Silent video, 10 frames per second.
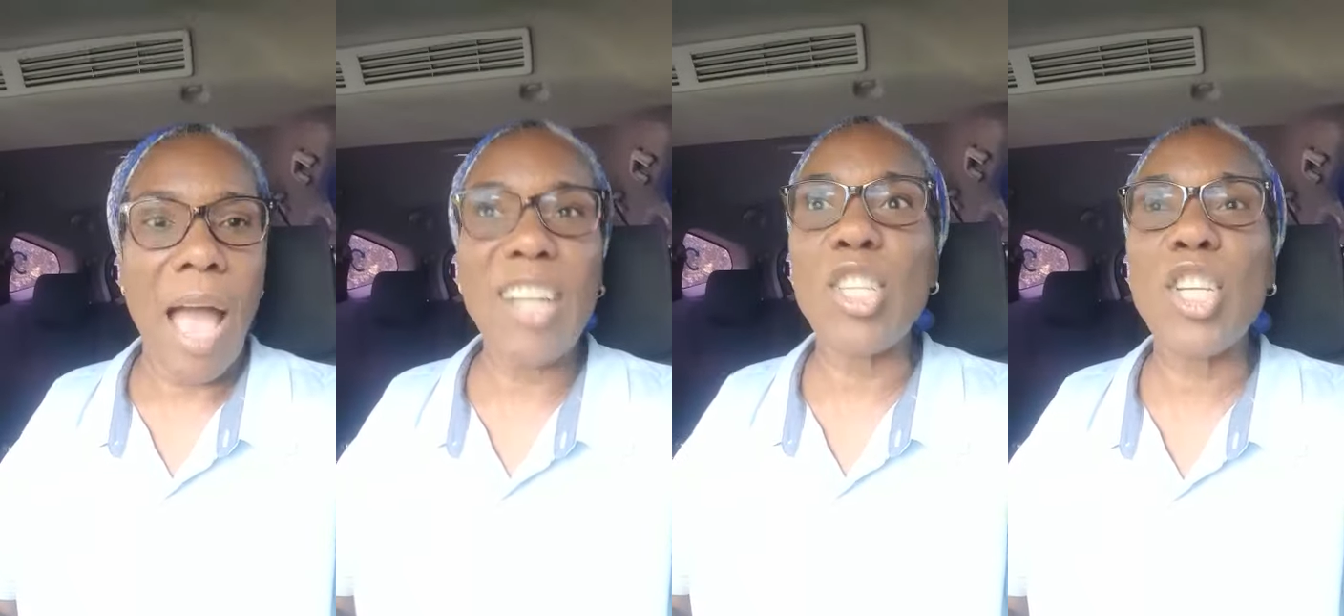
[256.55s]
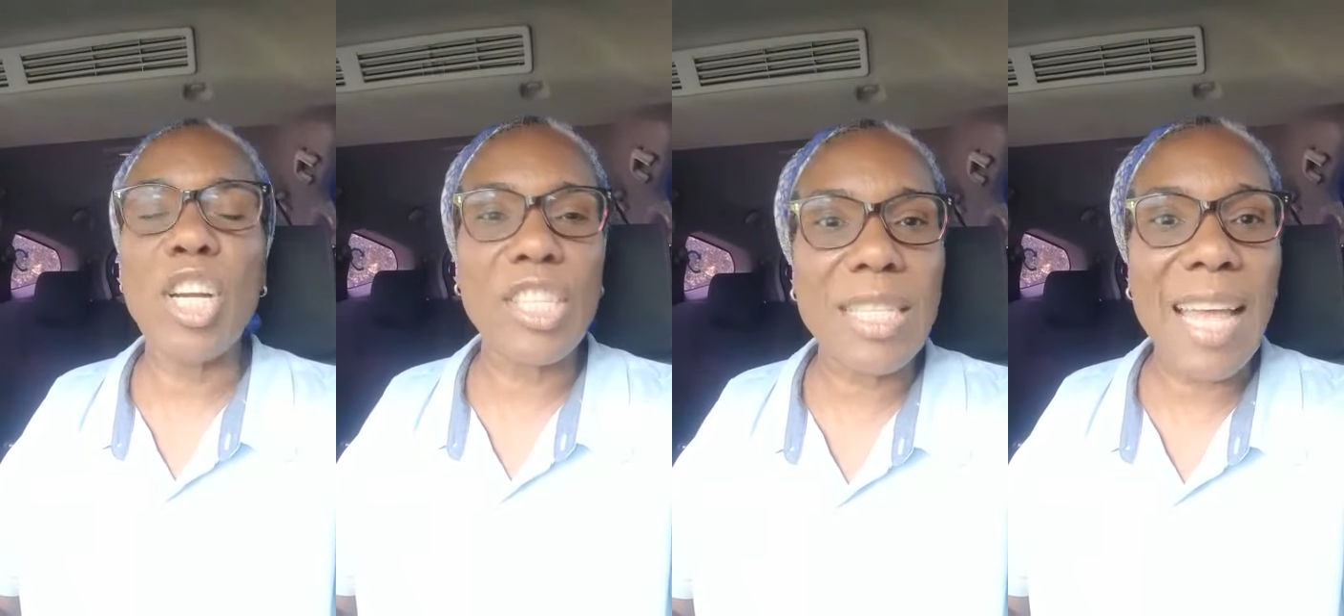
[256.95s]
a
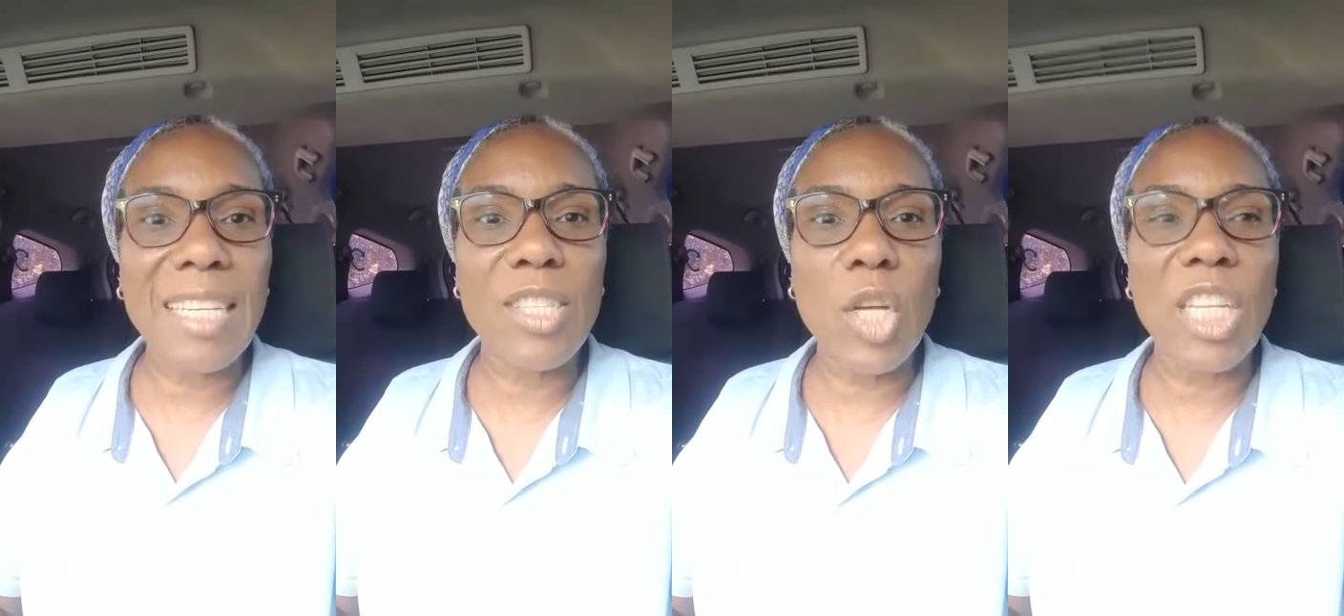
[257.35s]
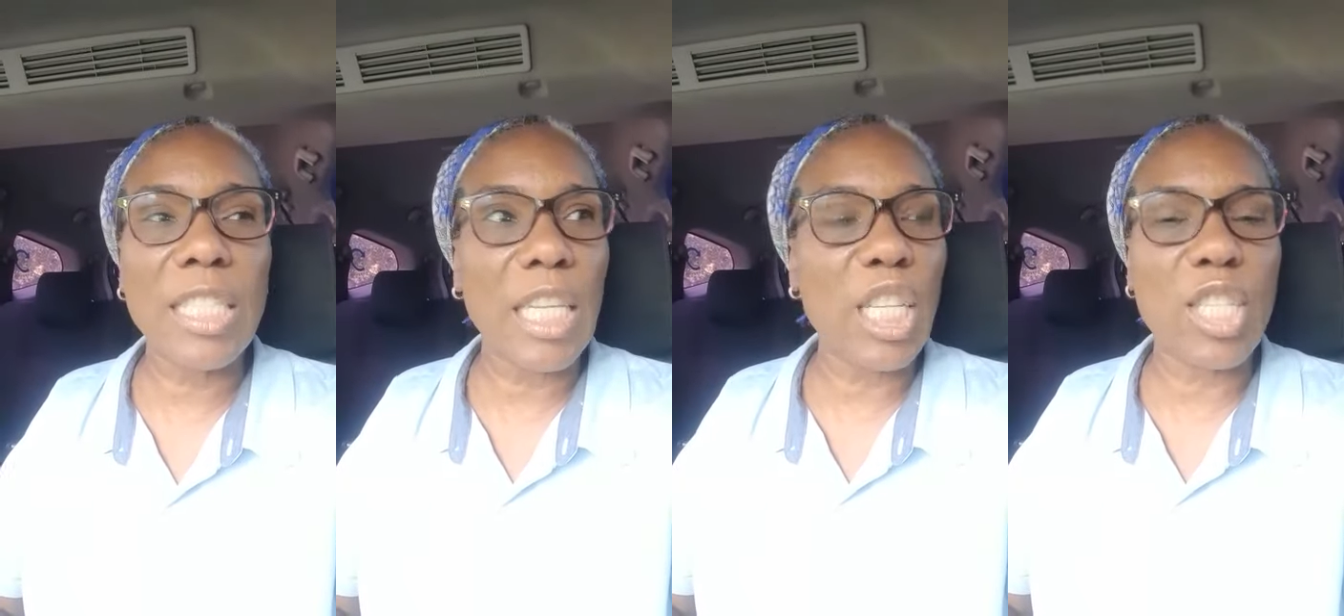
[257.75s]
church that is going to
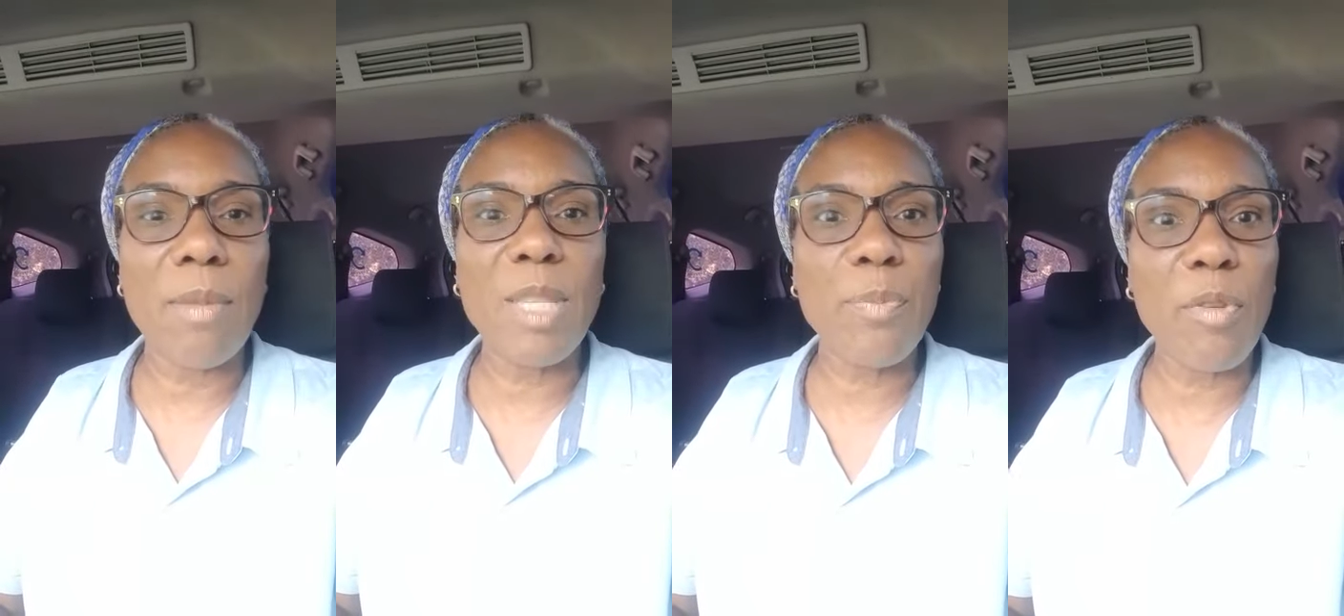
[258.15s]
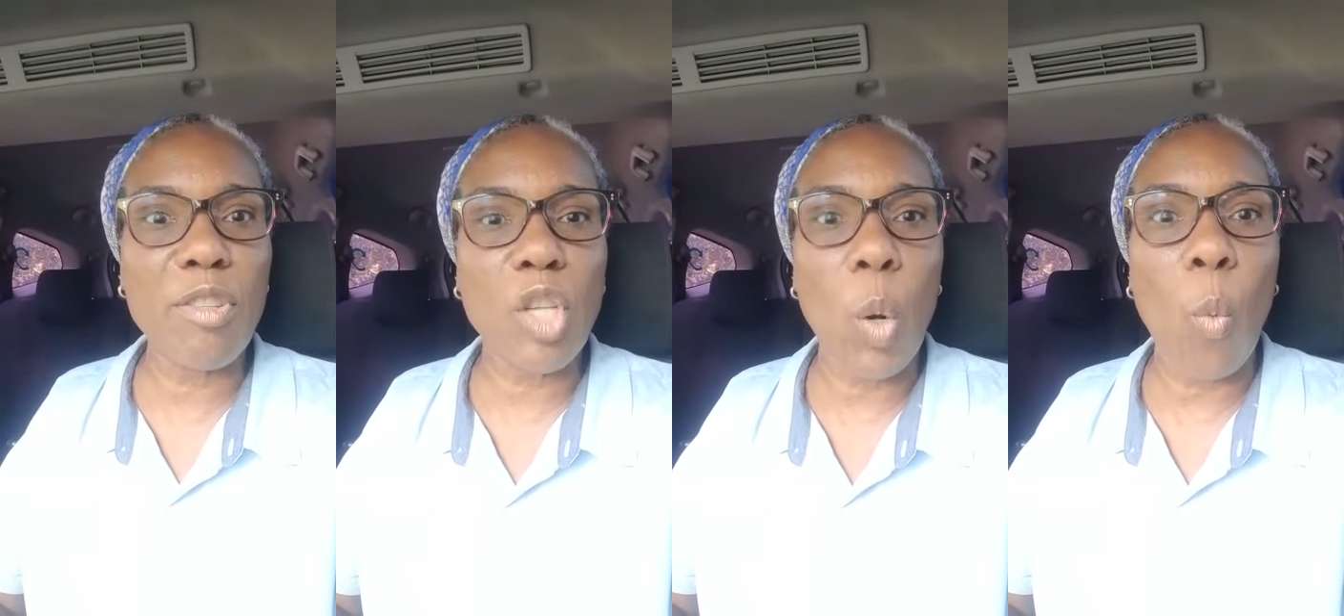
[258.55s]
teach them
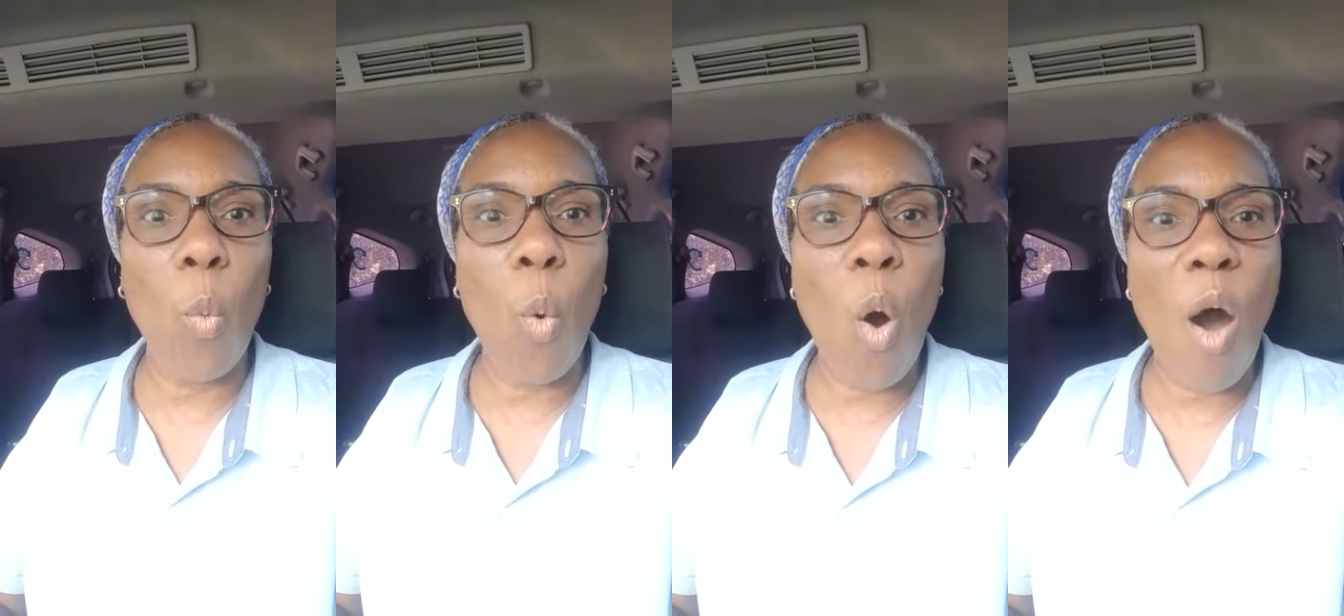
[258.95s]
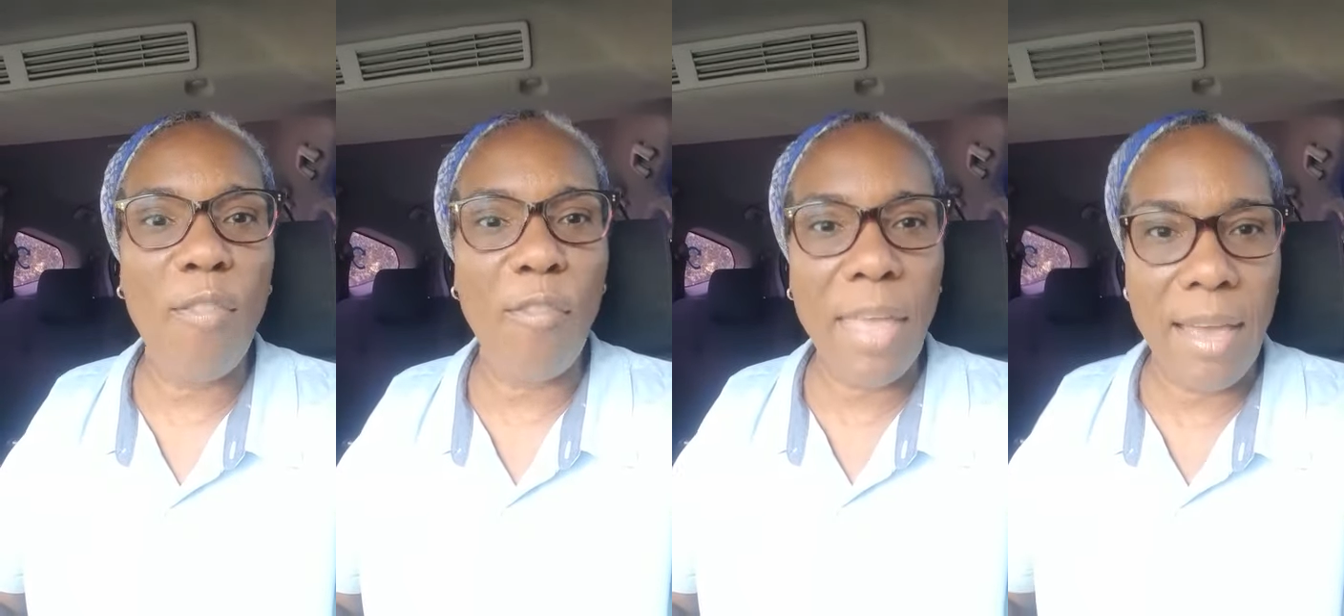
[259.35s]
spiritual
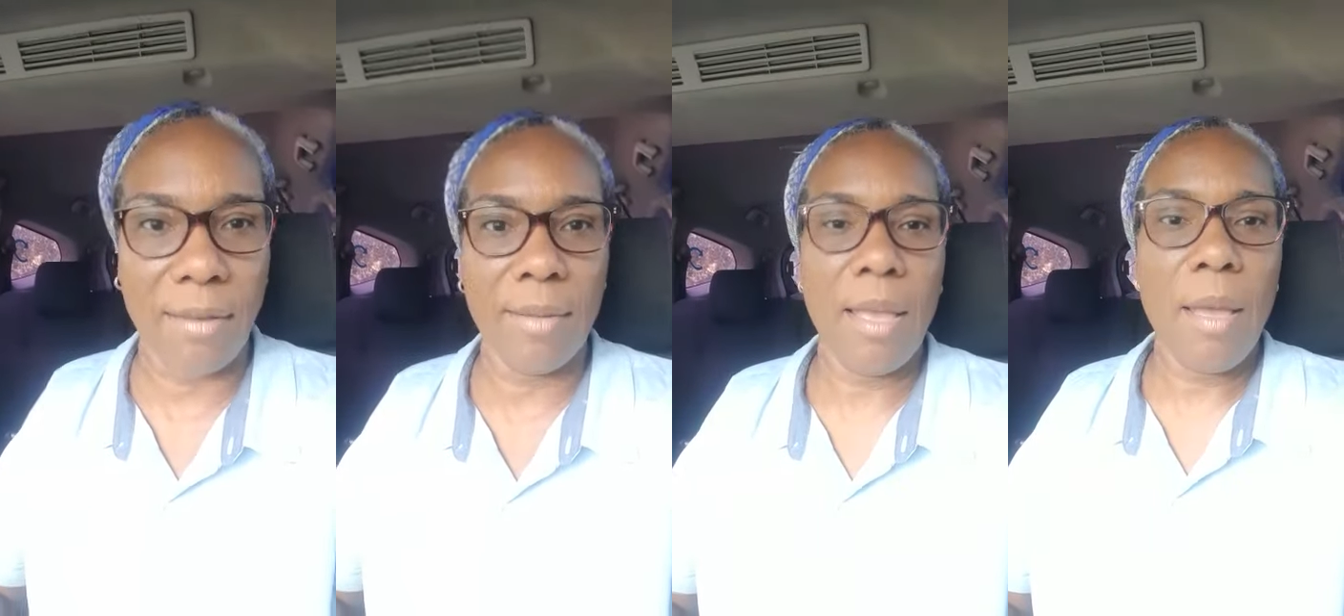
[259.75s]
warfare